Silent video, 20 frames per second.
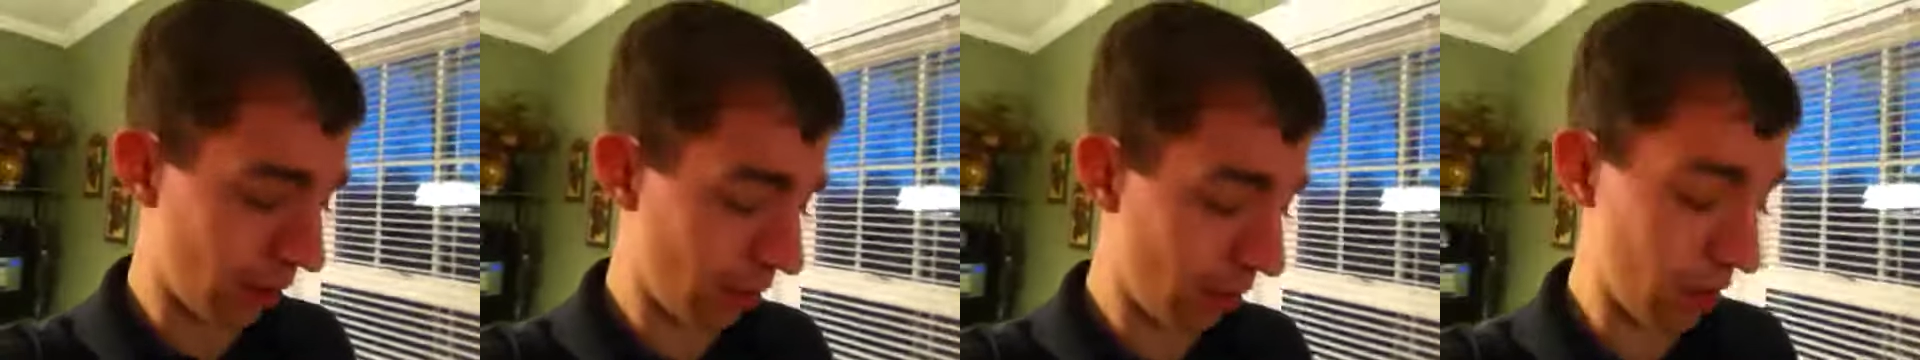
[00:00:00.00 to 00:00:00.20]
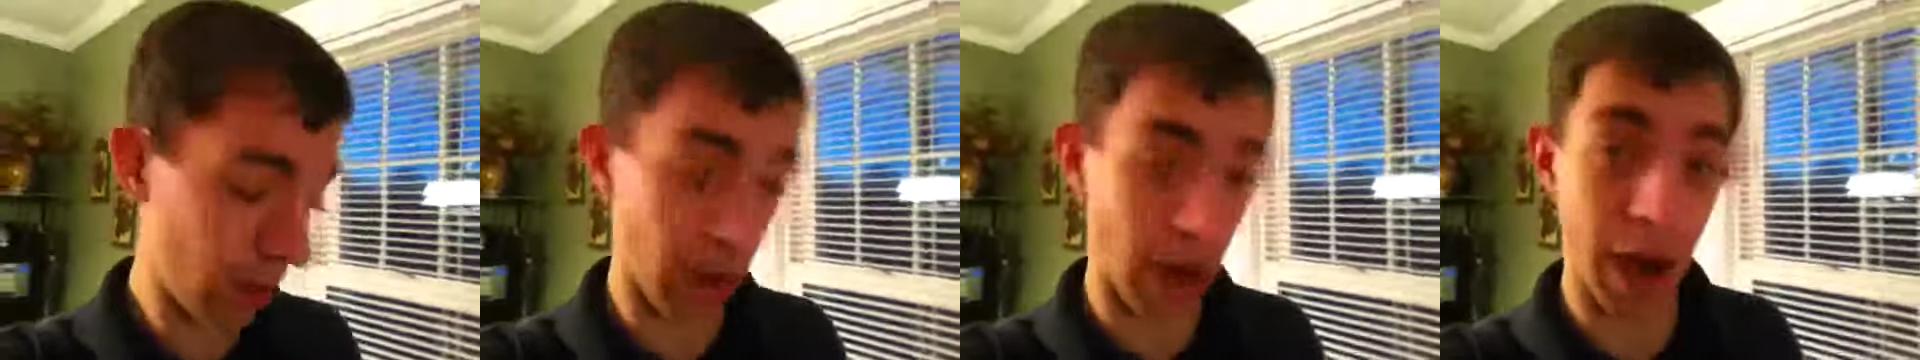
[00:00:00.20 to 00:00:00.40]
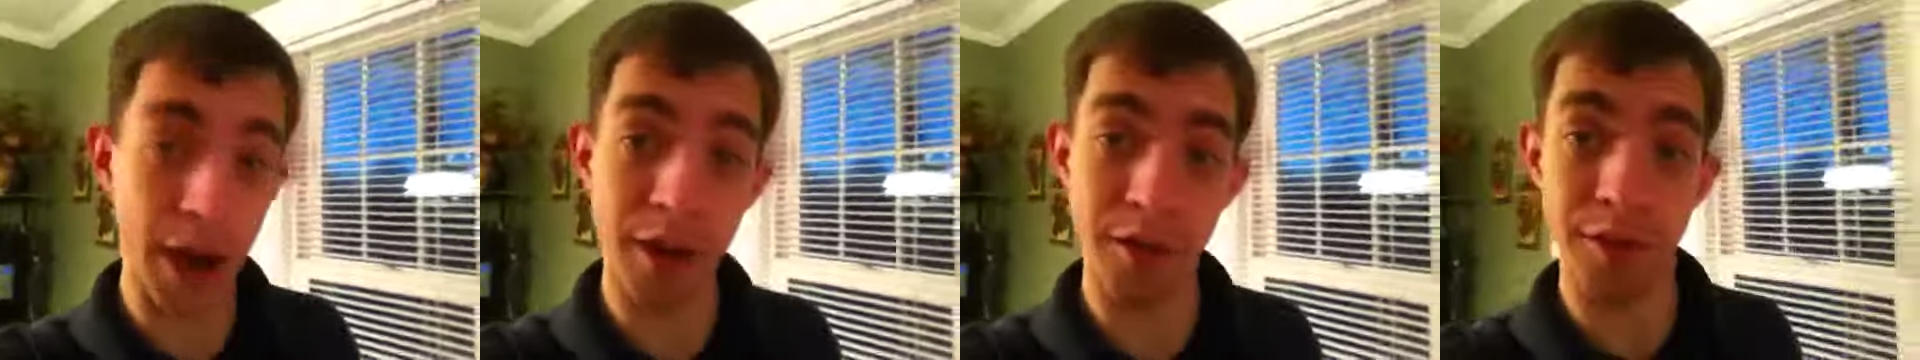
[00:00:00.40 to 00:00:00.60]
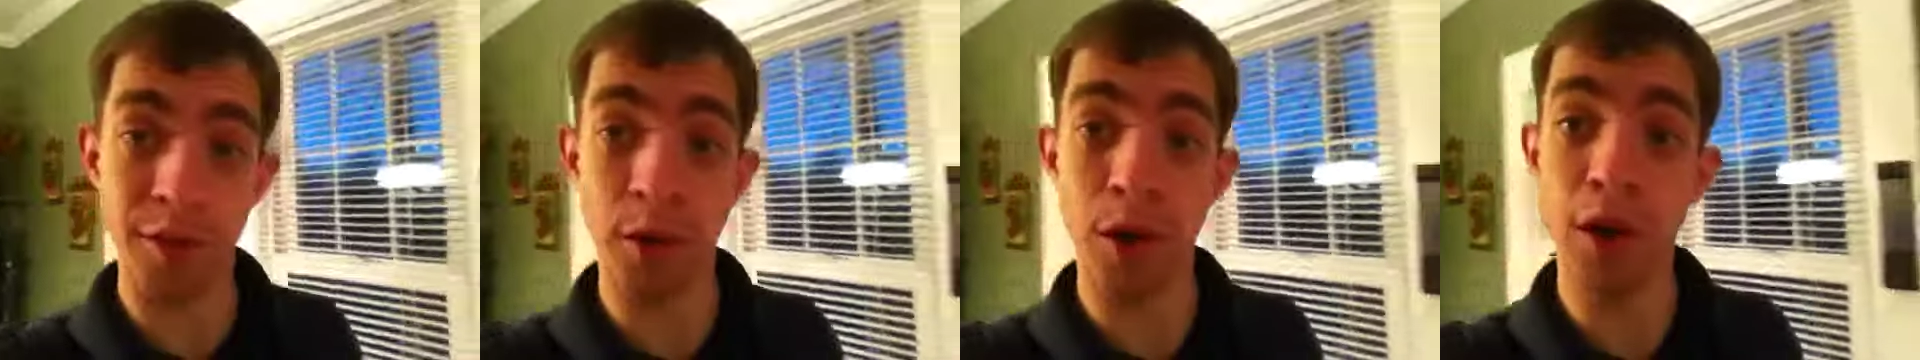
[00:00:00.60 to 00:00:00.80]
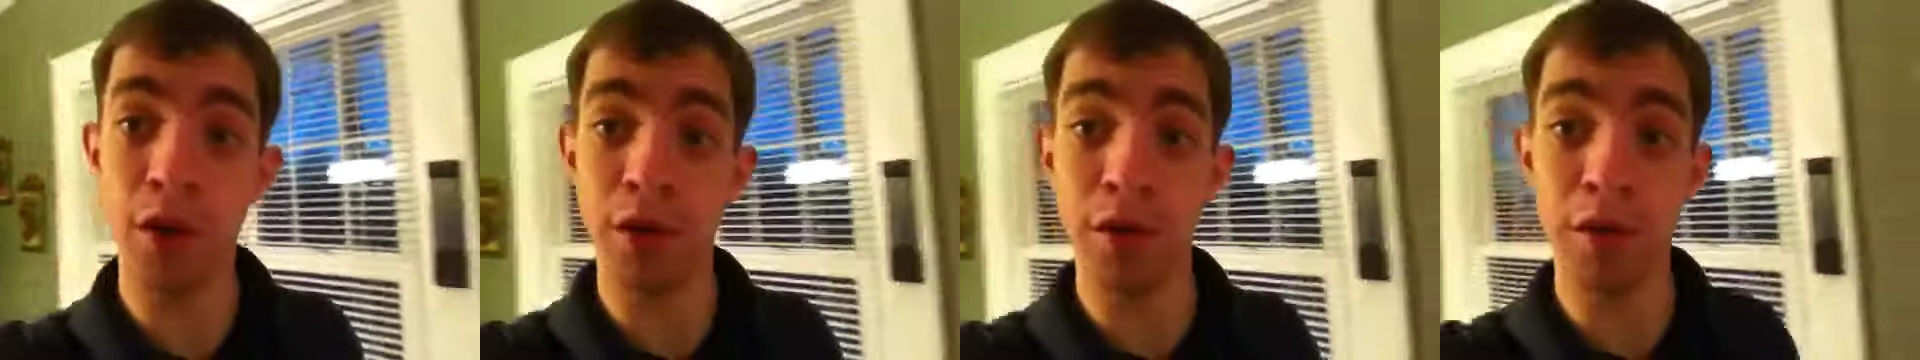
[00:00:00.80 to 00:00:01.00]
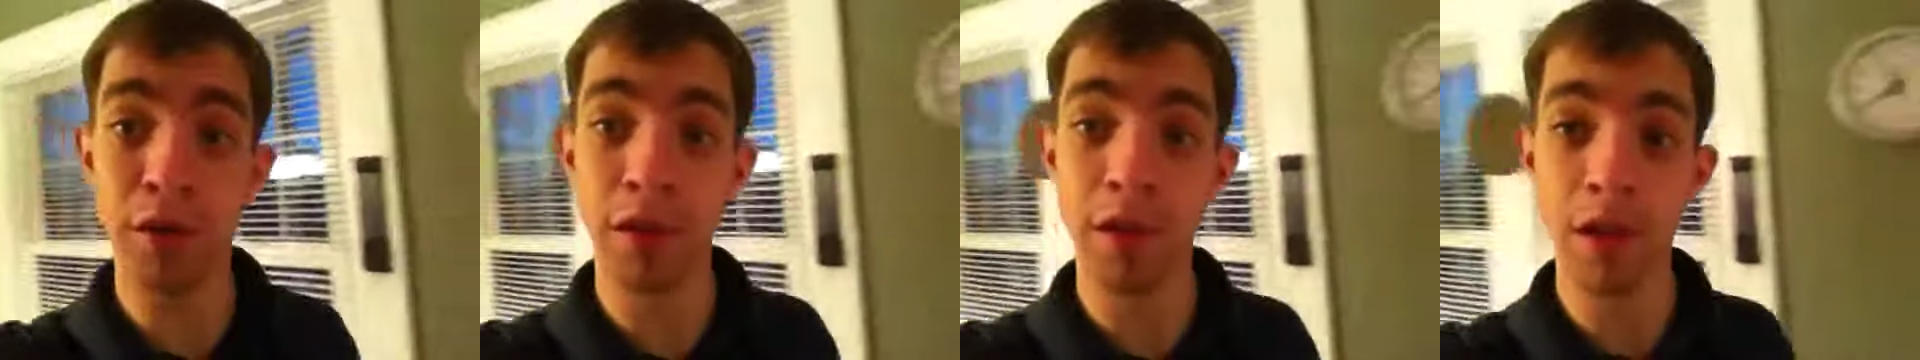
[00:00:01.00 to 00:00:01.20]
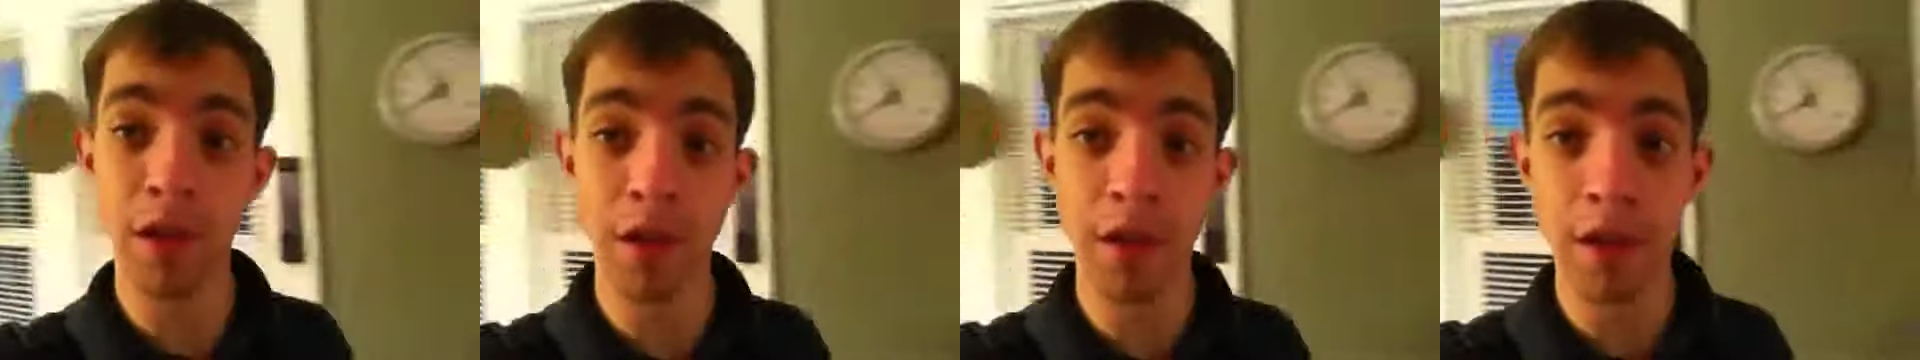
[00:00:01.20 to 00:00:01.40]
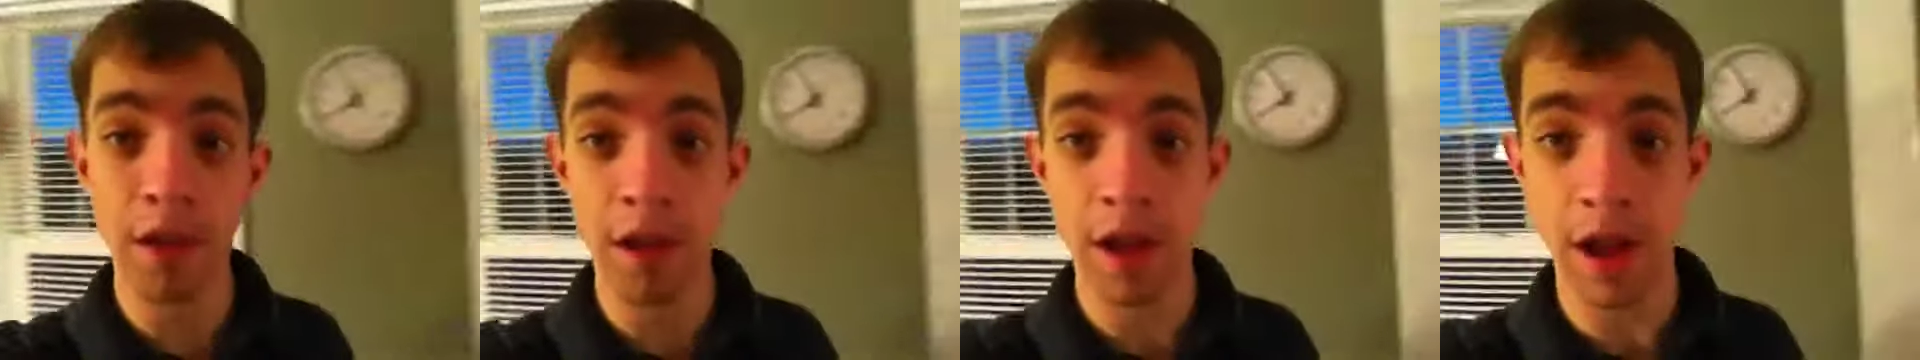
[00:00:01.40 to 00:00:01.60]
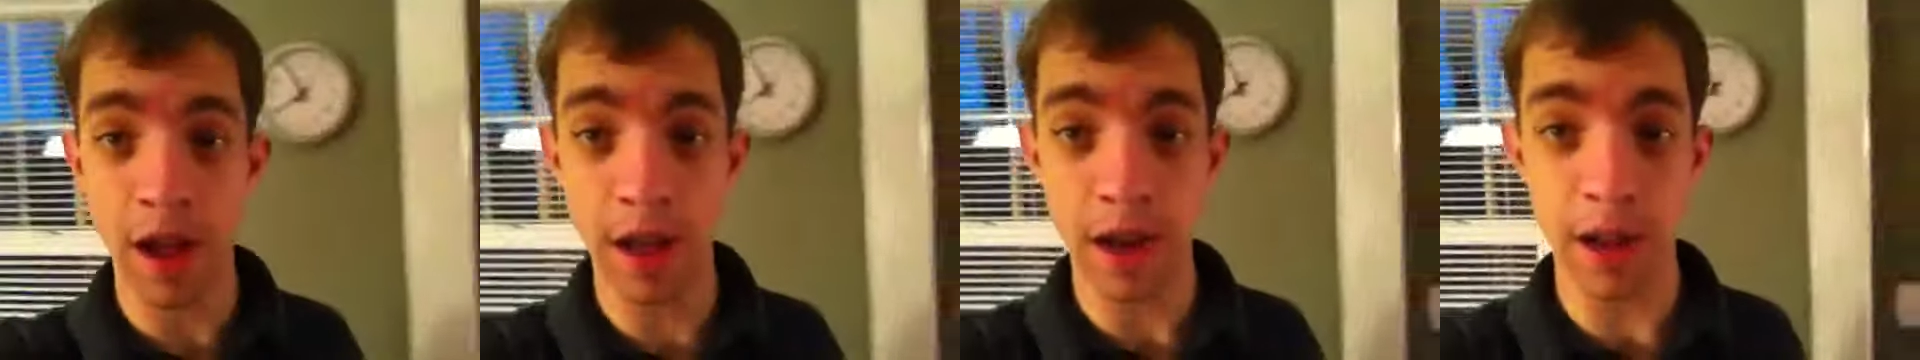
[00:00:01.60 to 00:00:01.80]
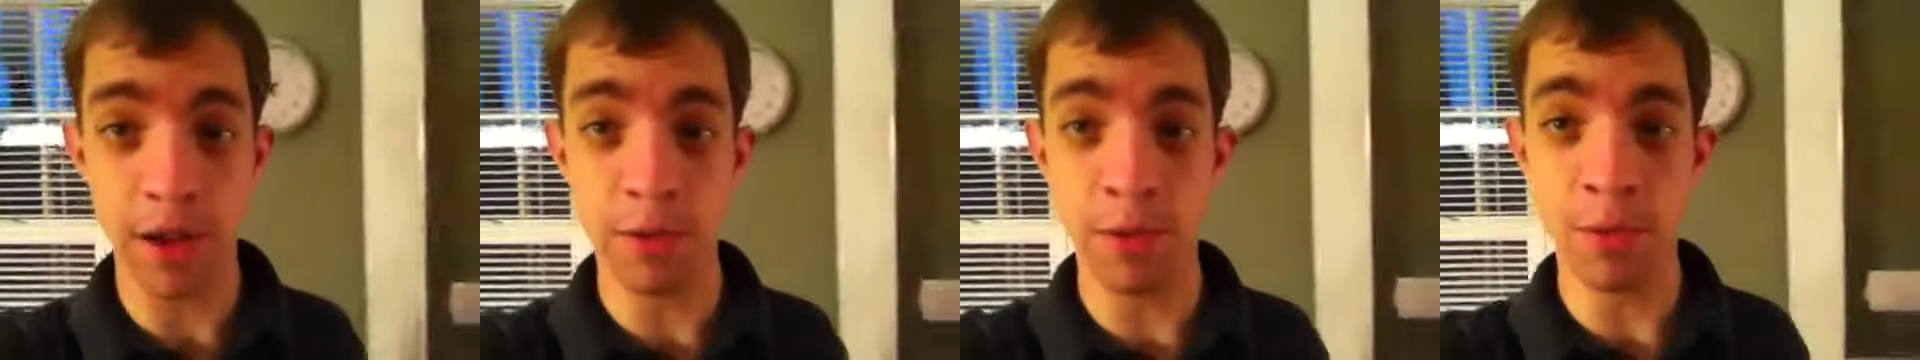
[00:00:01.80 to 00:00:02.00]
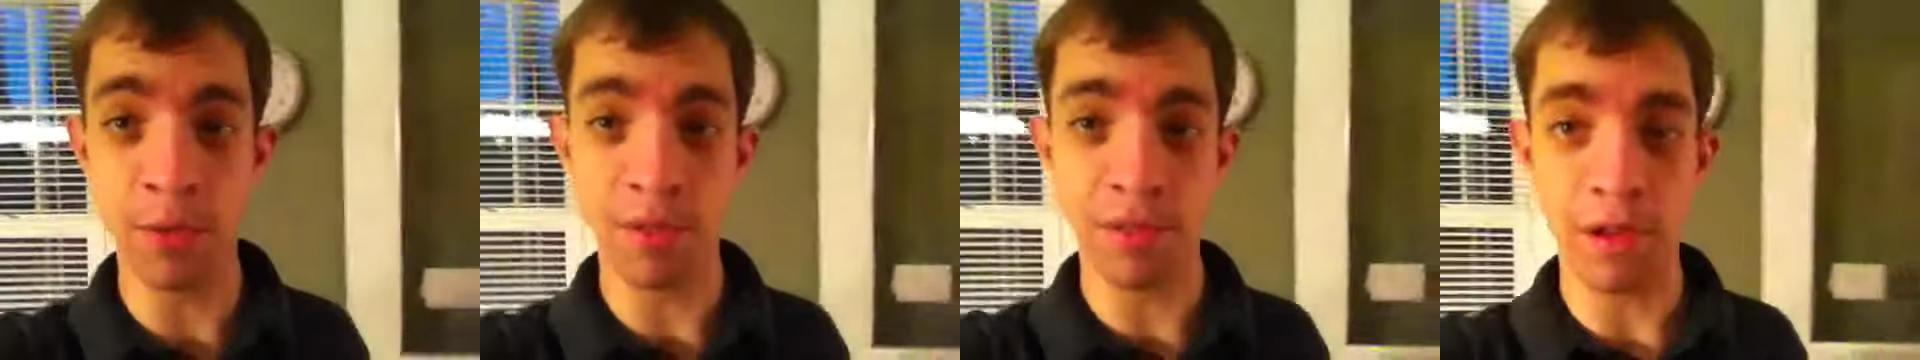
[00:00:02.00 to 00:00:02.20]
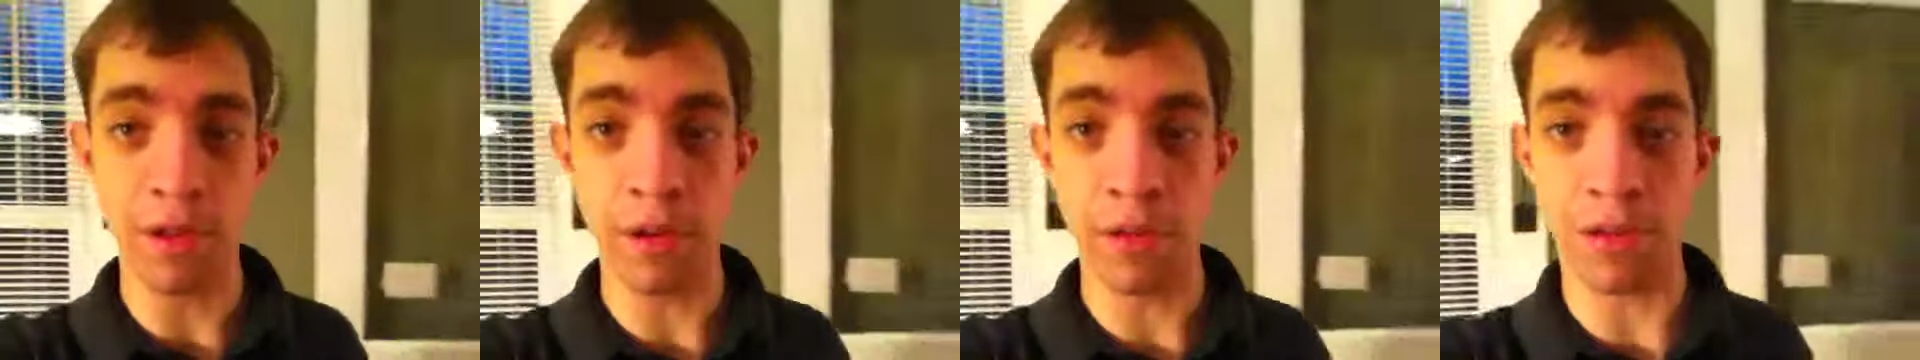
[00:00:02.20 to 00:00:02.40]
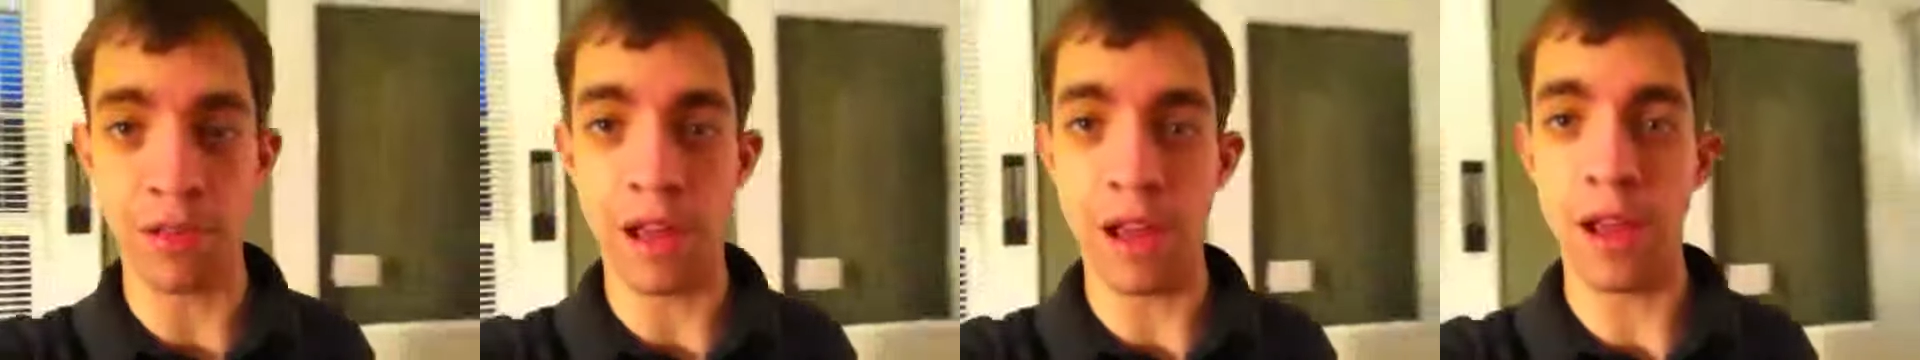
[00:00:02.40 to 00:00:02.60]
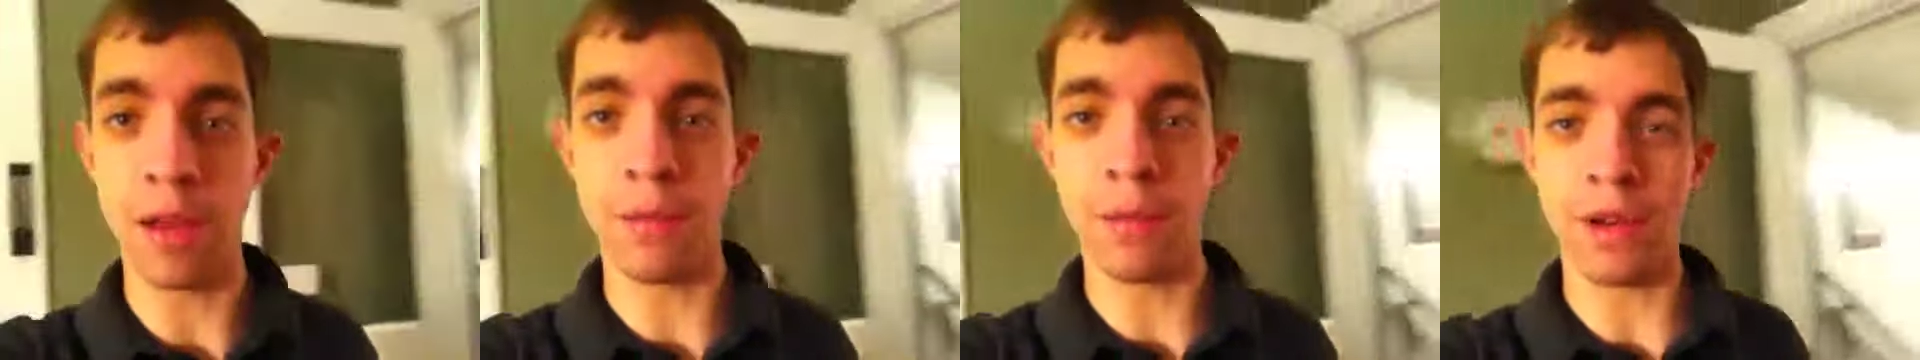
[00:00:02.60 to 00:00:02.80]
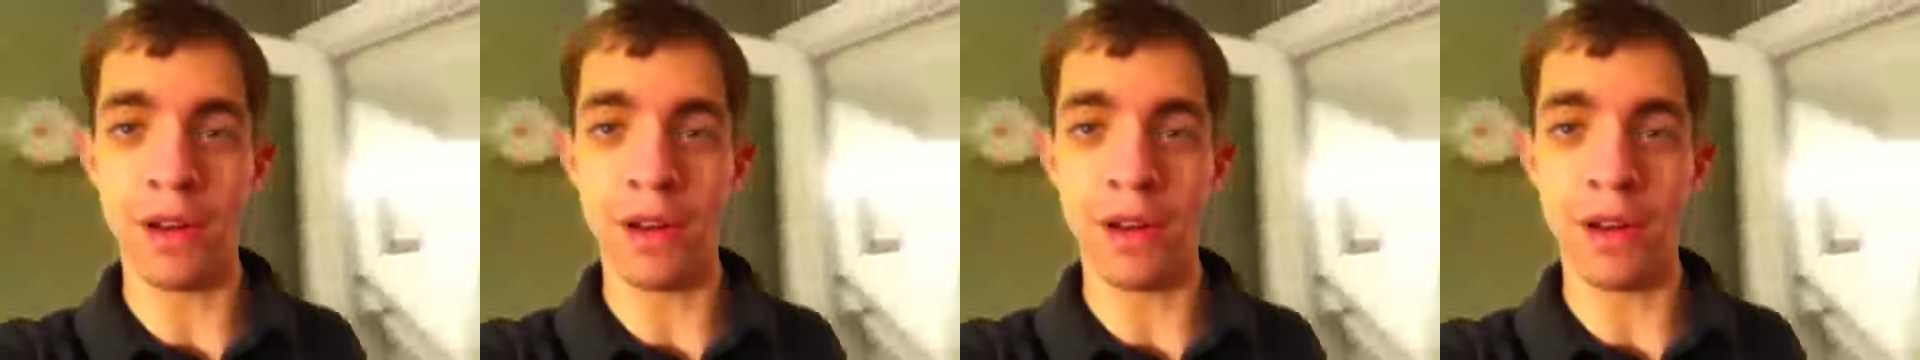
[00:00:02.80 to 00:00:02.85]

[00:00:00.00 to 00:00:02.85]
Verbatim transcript: And it kind of was on how it was all designed,